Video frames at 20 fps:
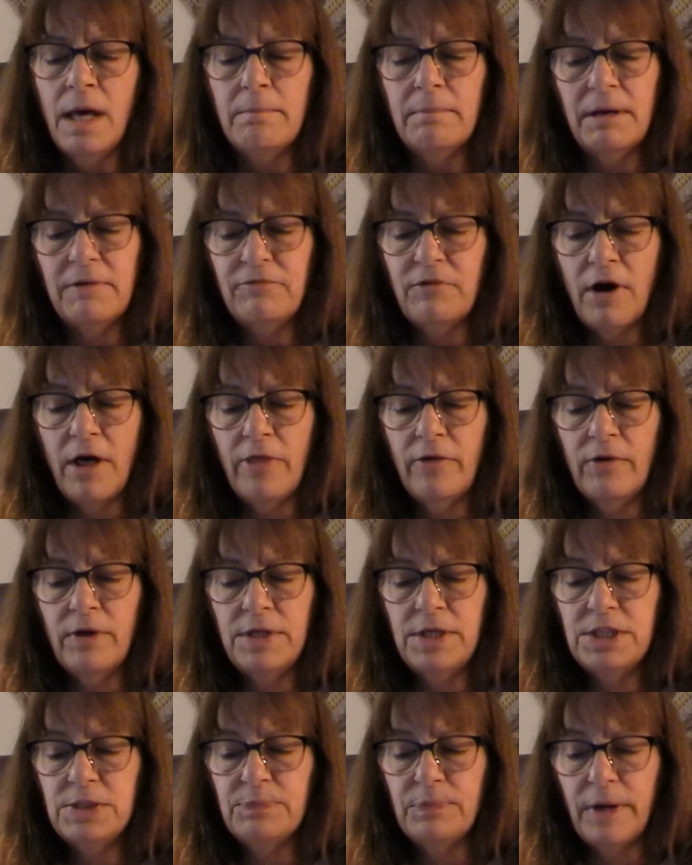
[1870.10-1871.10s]
My father
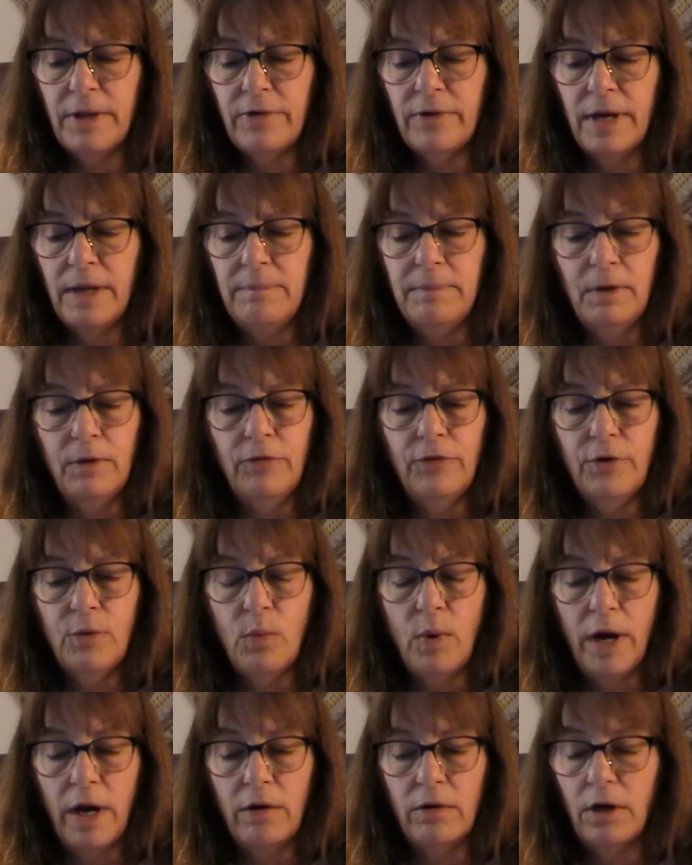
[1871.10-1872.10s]
and his brother had built their
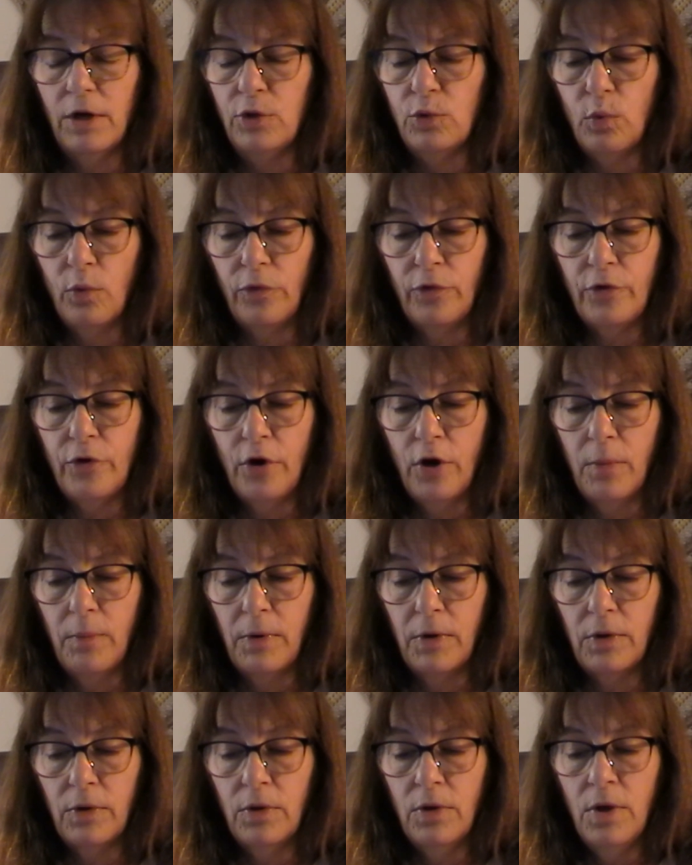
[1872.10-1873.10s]
weir on Northern
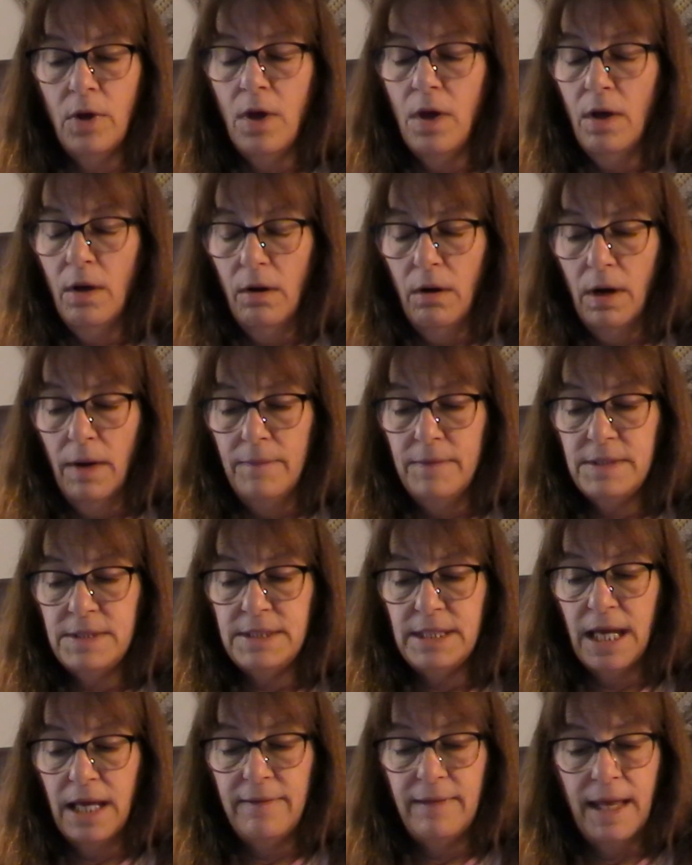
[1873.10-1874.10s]
Harbor. On this
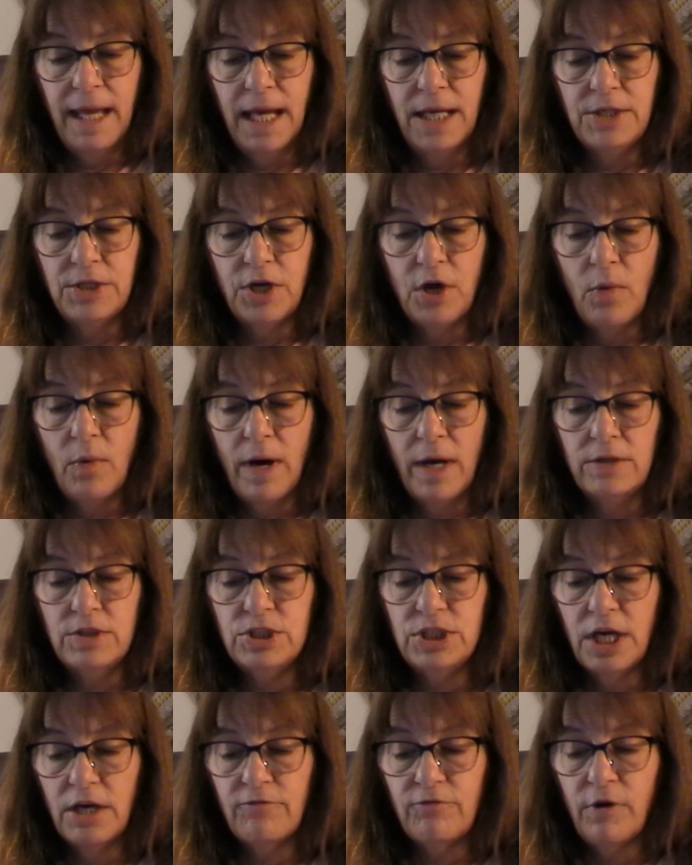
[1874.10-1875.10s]
day they had to go out and
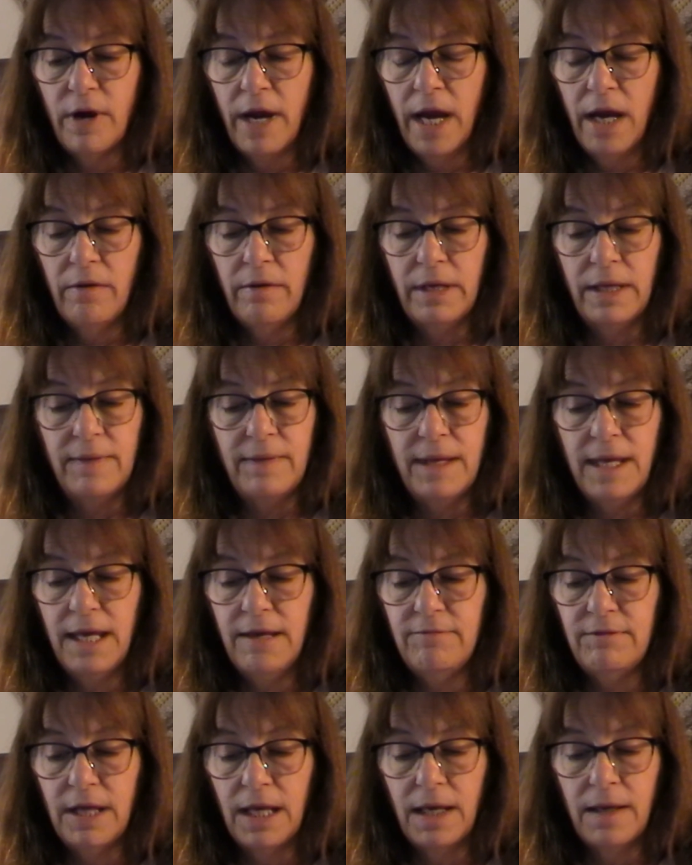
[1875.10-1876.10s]
check for herring in the
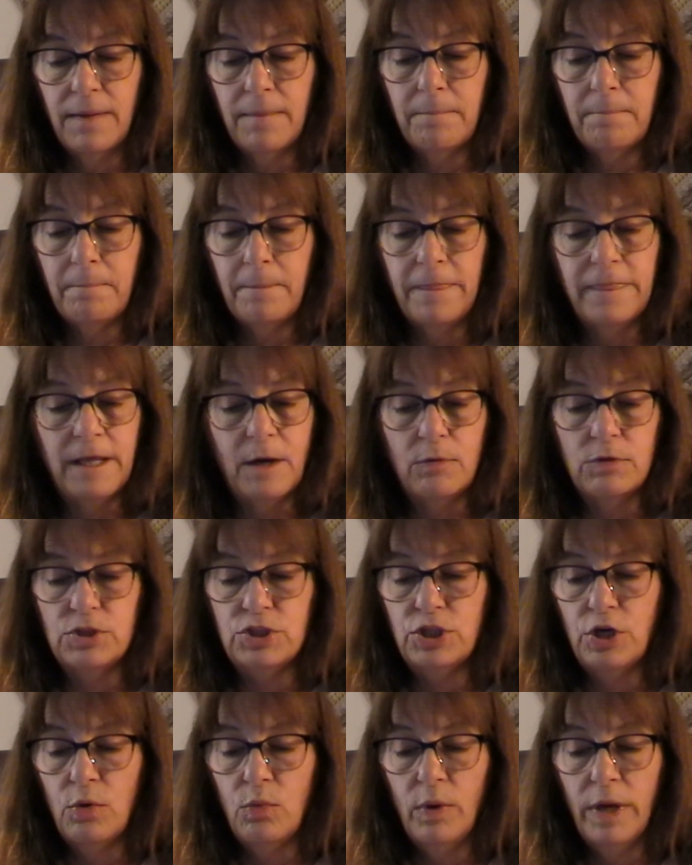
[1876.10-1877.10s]
evening. There was
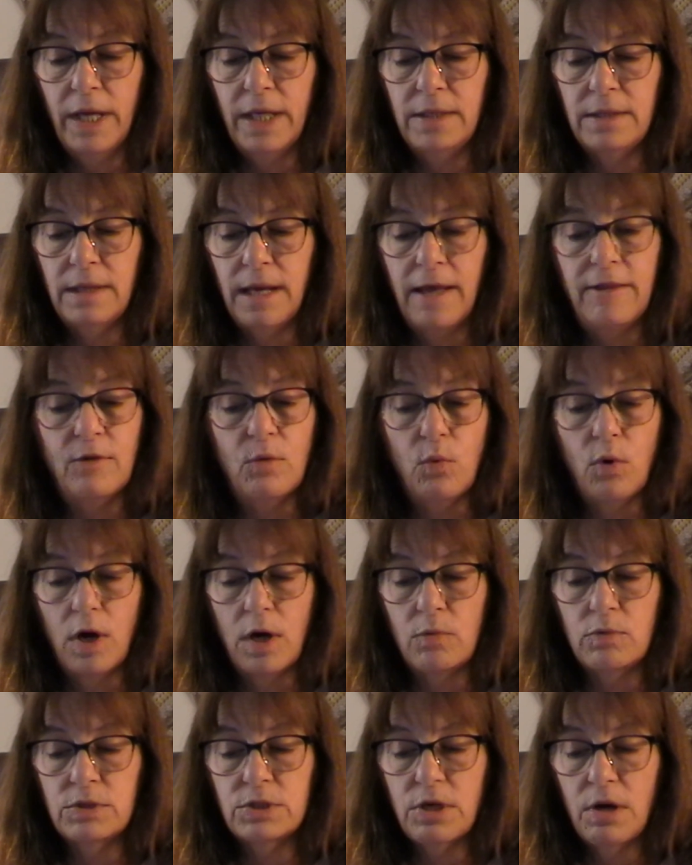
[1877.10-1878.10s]
no wind and the
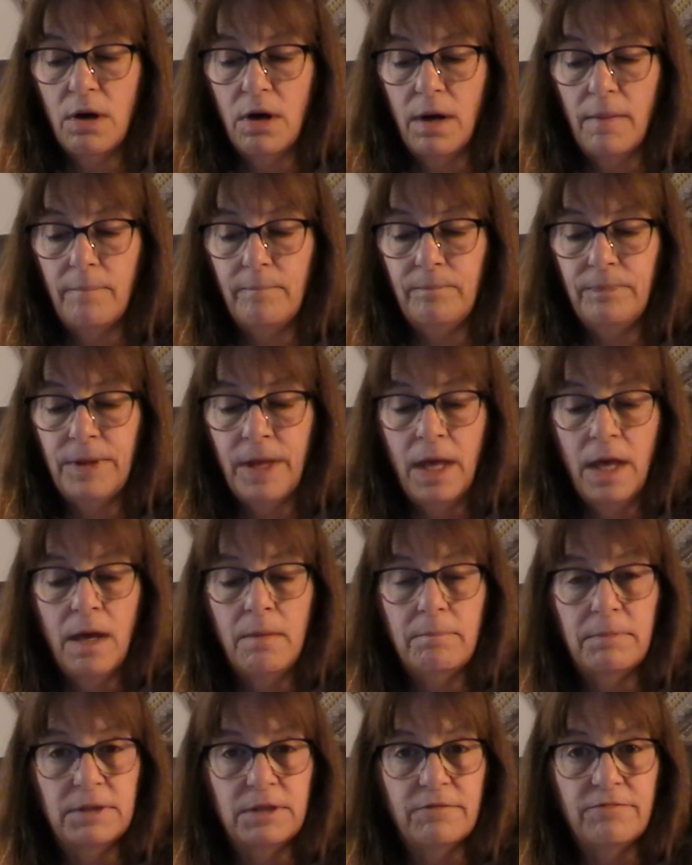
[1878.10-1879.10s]
water was calm,
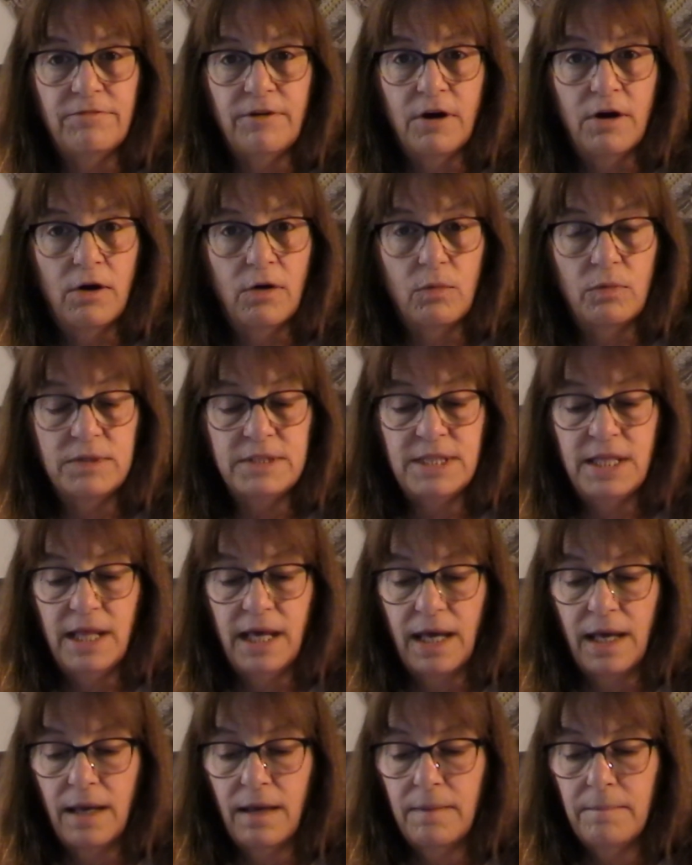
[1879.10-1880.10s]
but the fog was
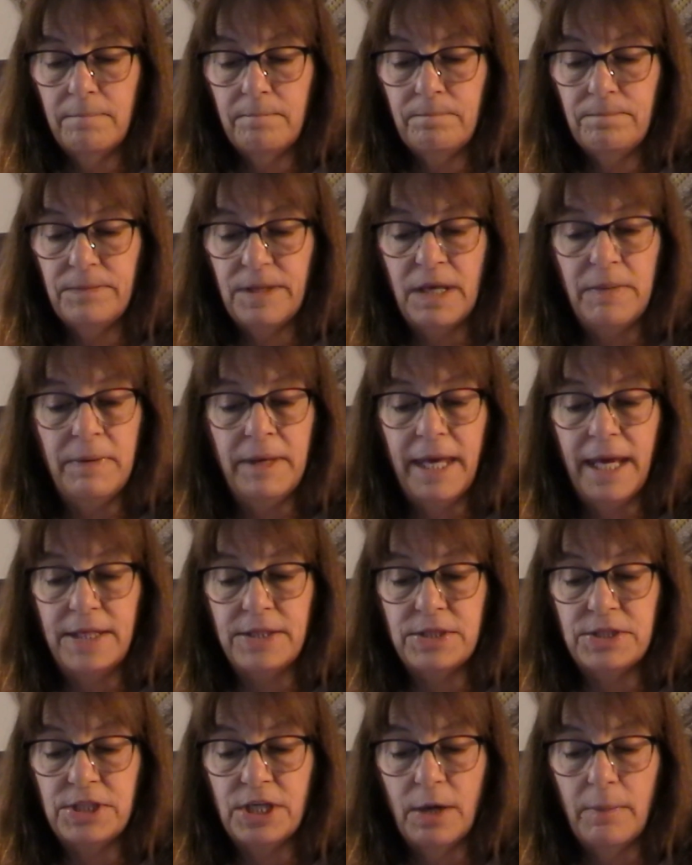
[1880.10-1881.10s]
thick. He began
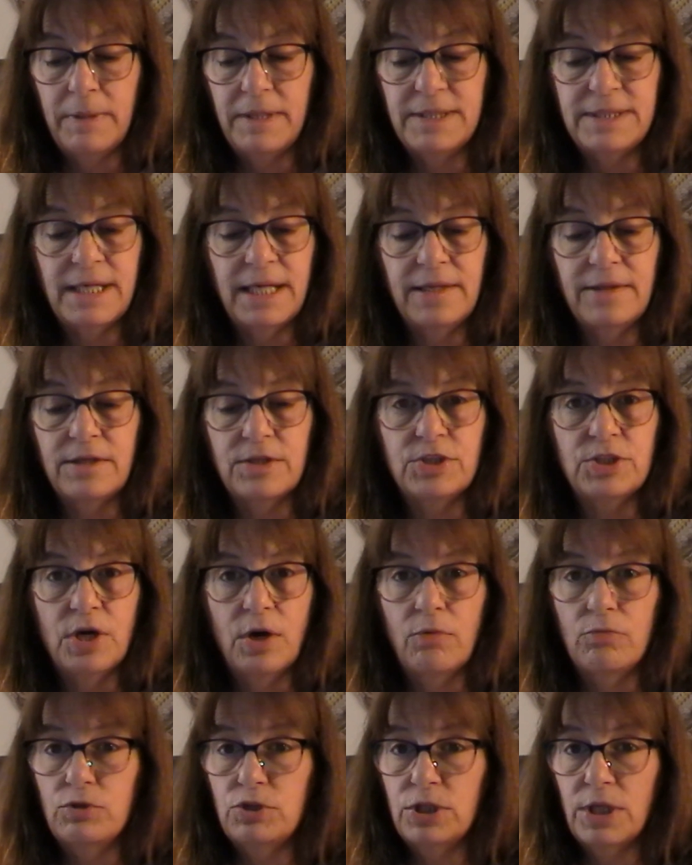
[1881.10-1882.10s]
to tell me, setting the
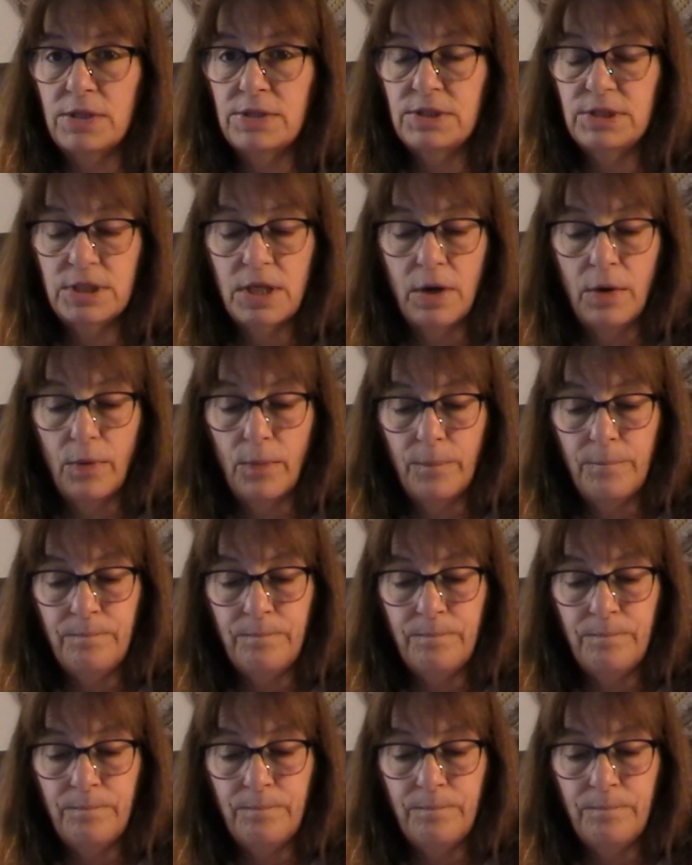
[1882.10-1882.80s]
tone just so.